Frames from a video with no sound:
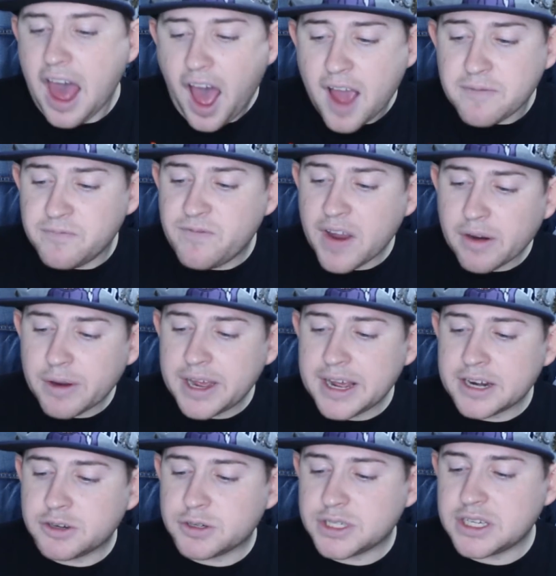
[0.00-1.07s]
I'm very
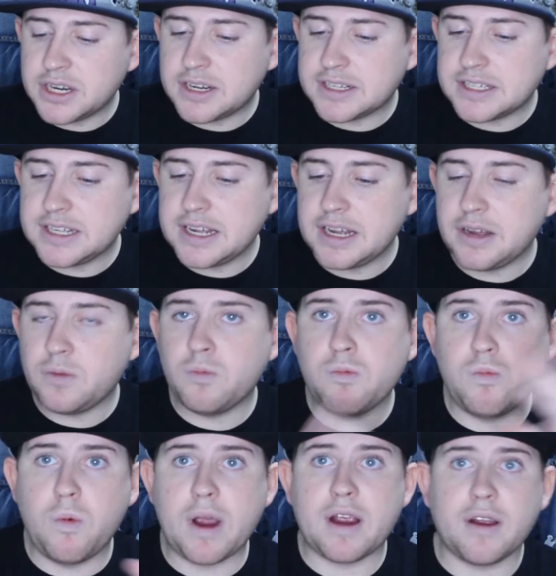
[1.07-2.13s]
interested to see
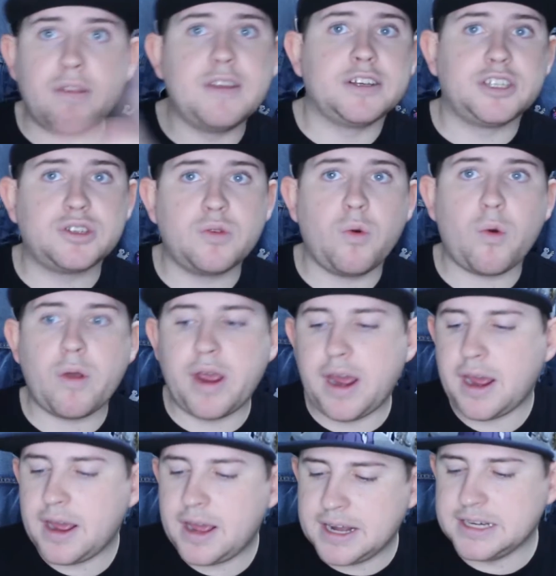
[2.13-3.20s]
where the
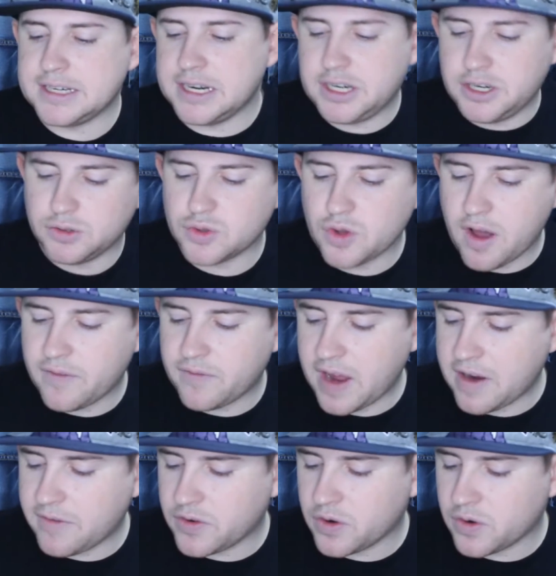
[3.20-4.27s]
story continues off
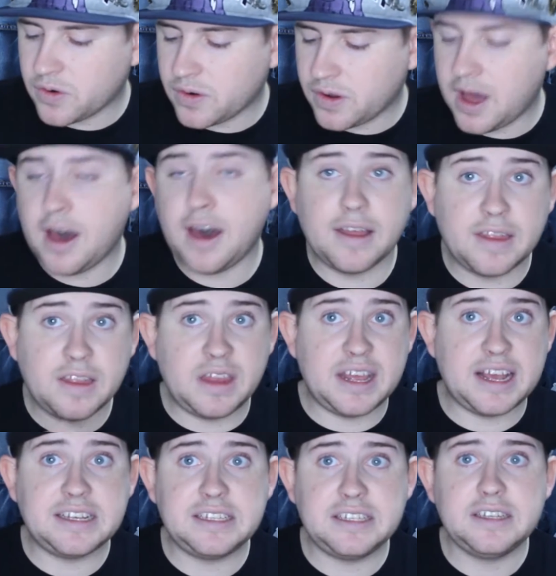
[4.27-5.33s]
after
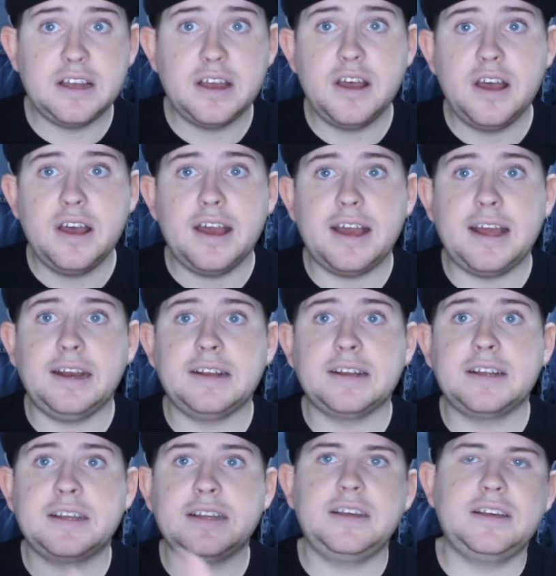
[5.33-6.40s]
this,
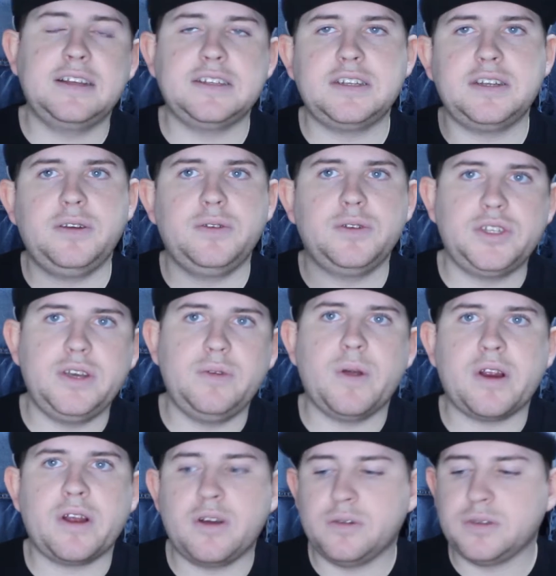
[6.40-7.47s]
and continue to see
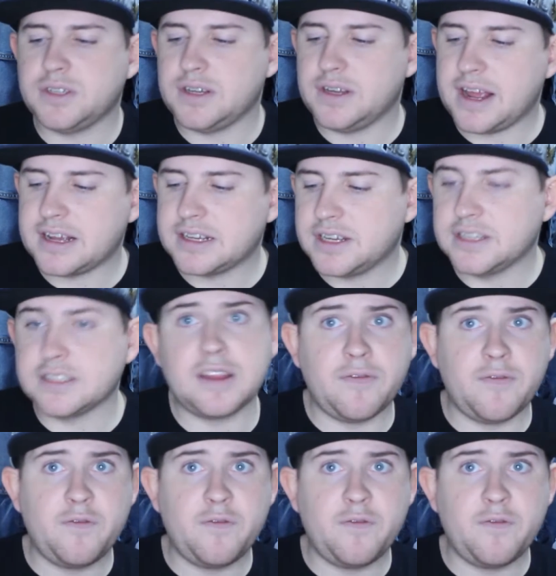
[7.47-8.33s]
where it goes in next, because